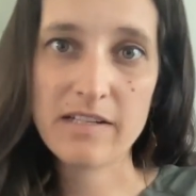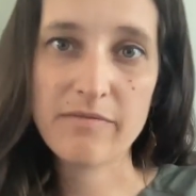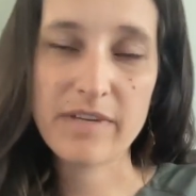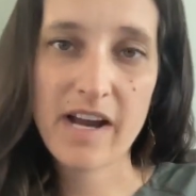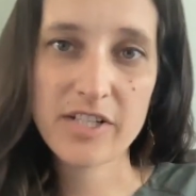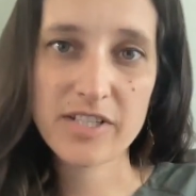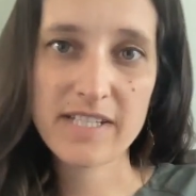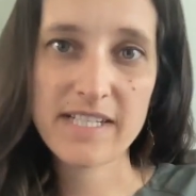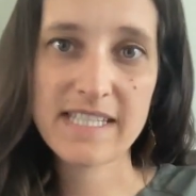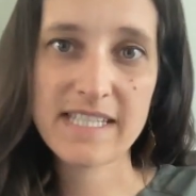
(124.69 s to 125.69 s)
And we've
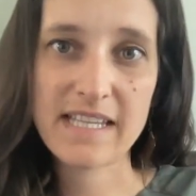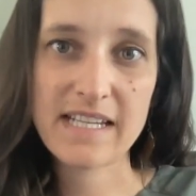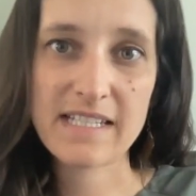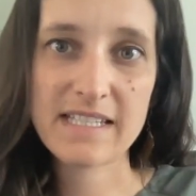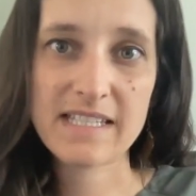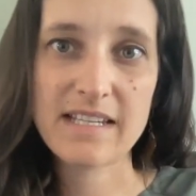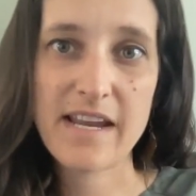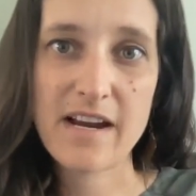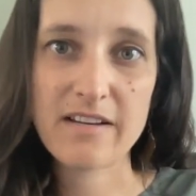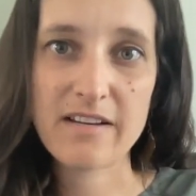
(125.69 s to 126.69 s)
actually seen this
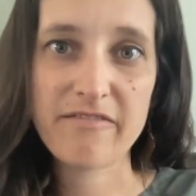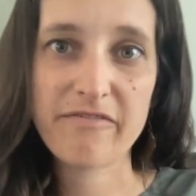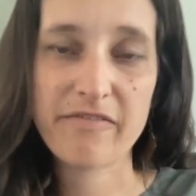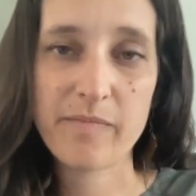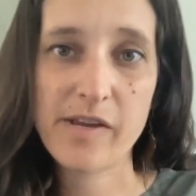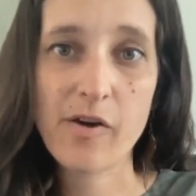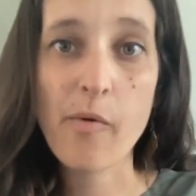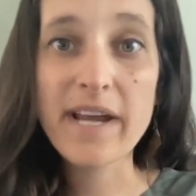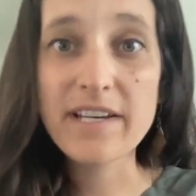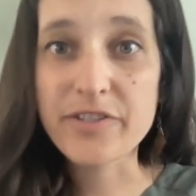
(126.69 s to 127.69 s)
narrative be
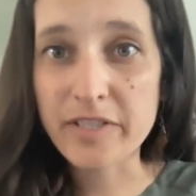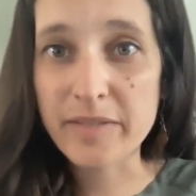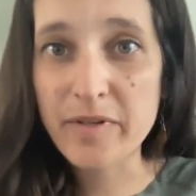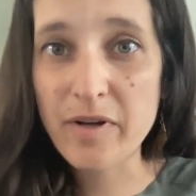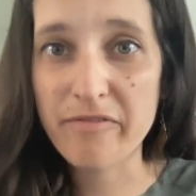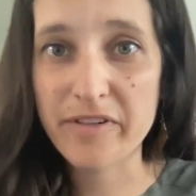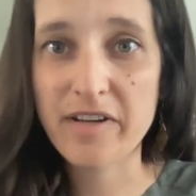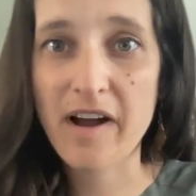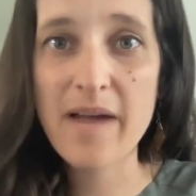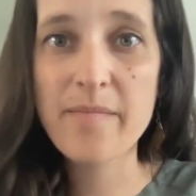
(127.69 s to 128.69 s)
quite durable over
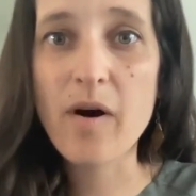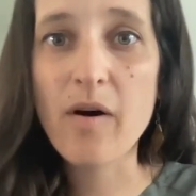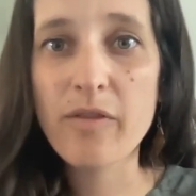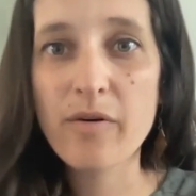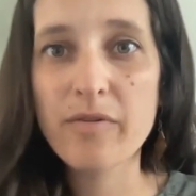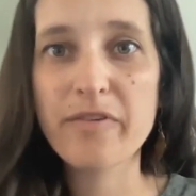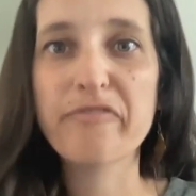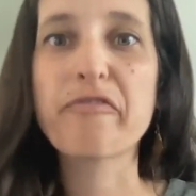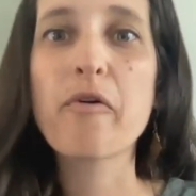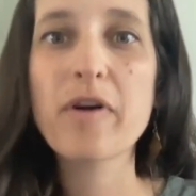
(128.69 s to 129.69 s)
time, although the
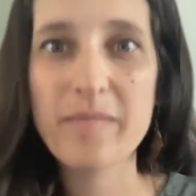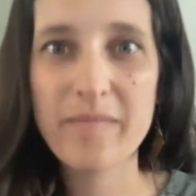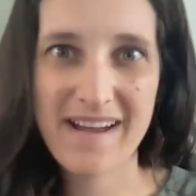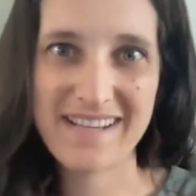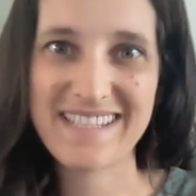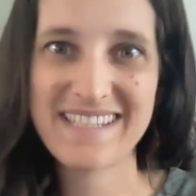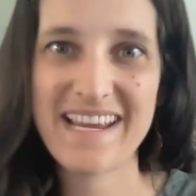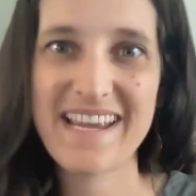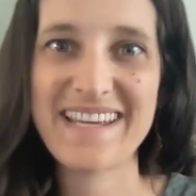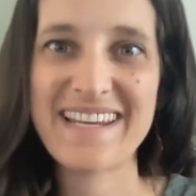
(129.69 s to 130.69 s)
form has
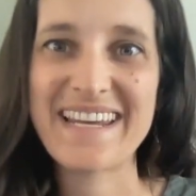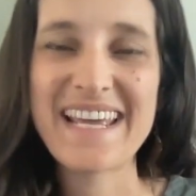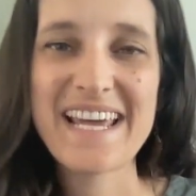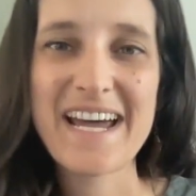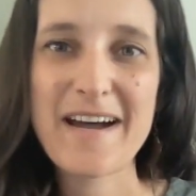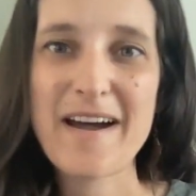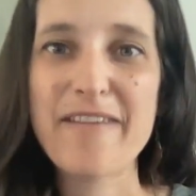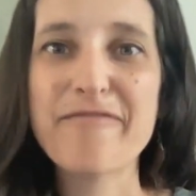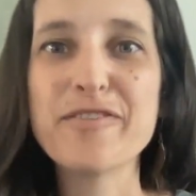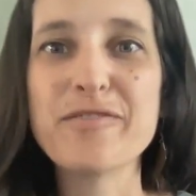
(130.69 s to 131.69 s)
taken a
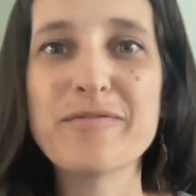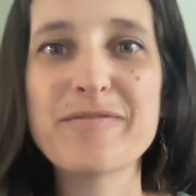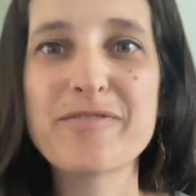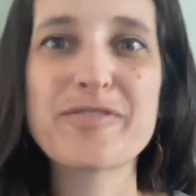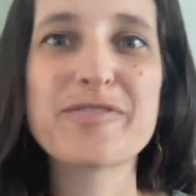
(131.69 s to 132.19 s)
few